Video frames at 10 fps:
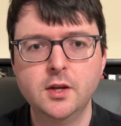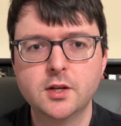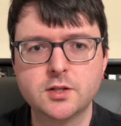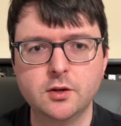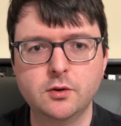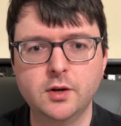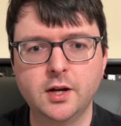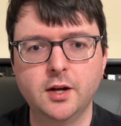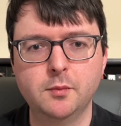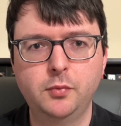
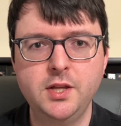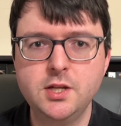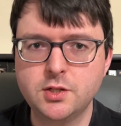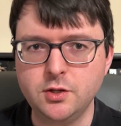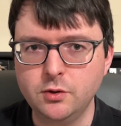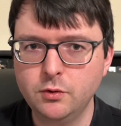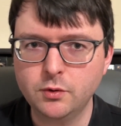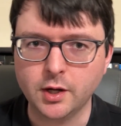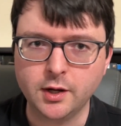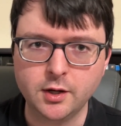So please do
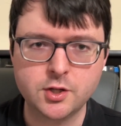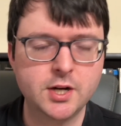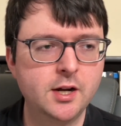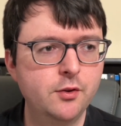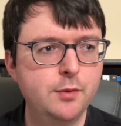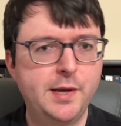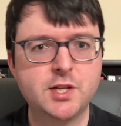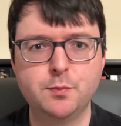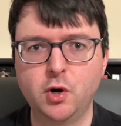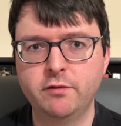check out the
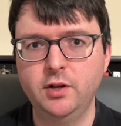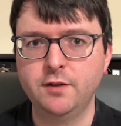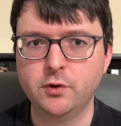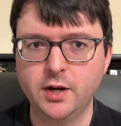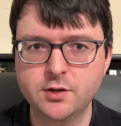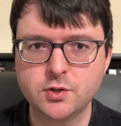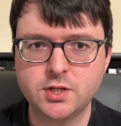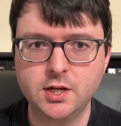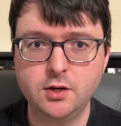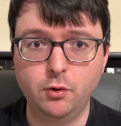Masked Marvel if you're
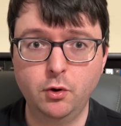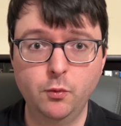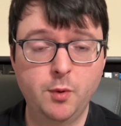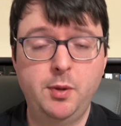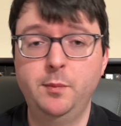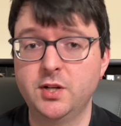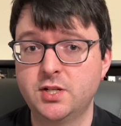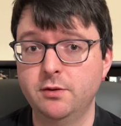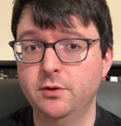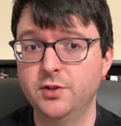interested, or Republic
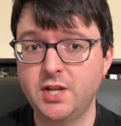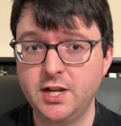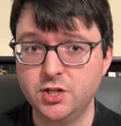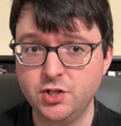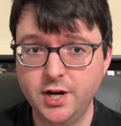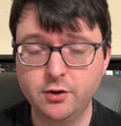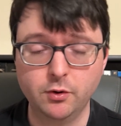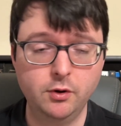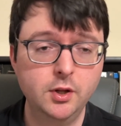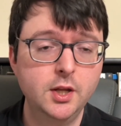serials in
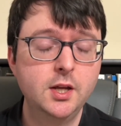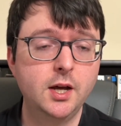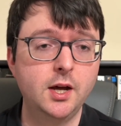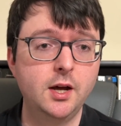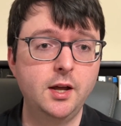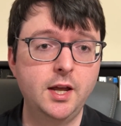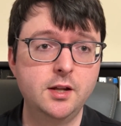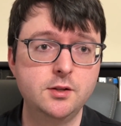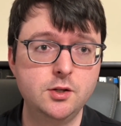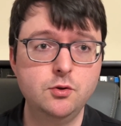general,
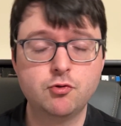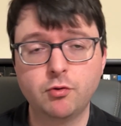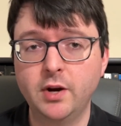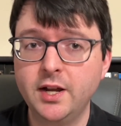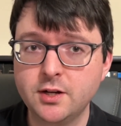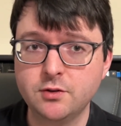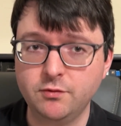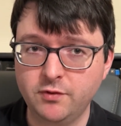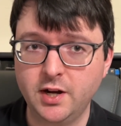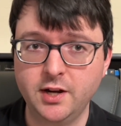and do try to
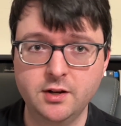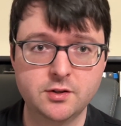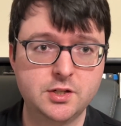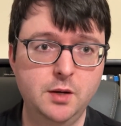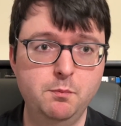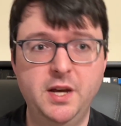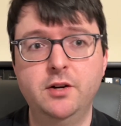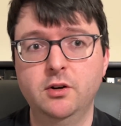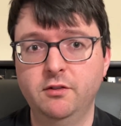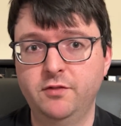find some
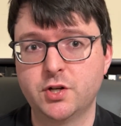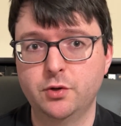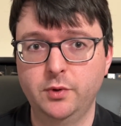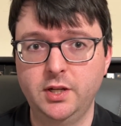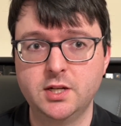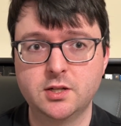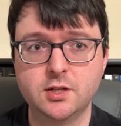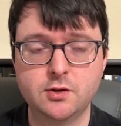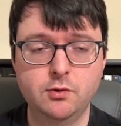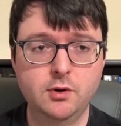better official
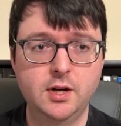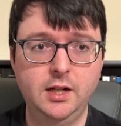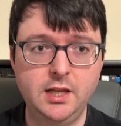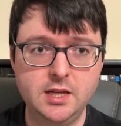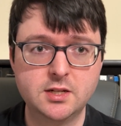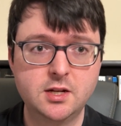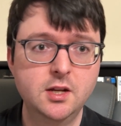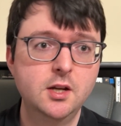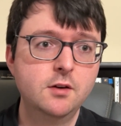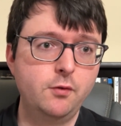releases, or at least
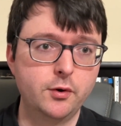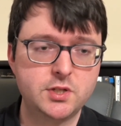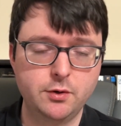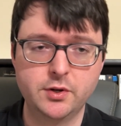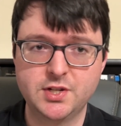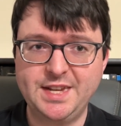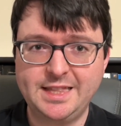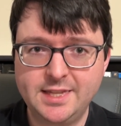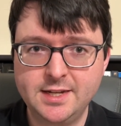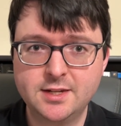for serials
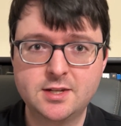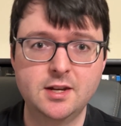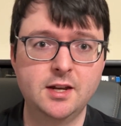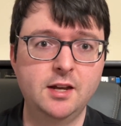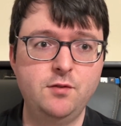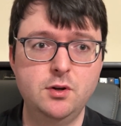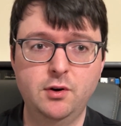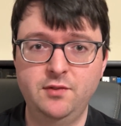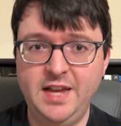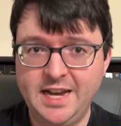like this, if you
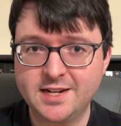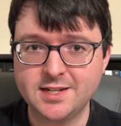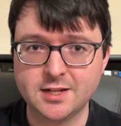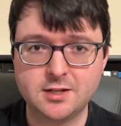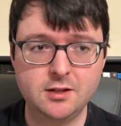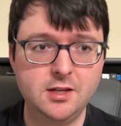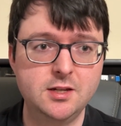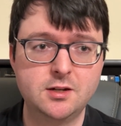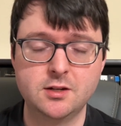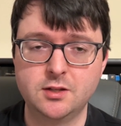don't have access to
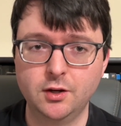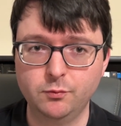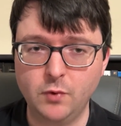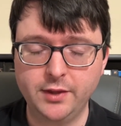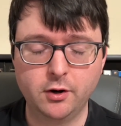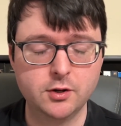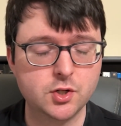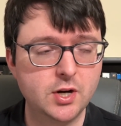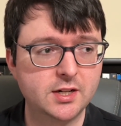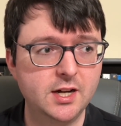these because they're rather hard to
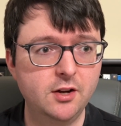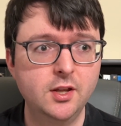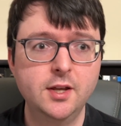track down,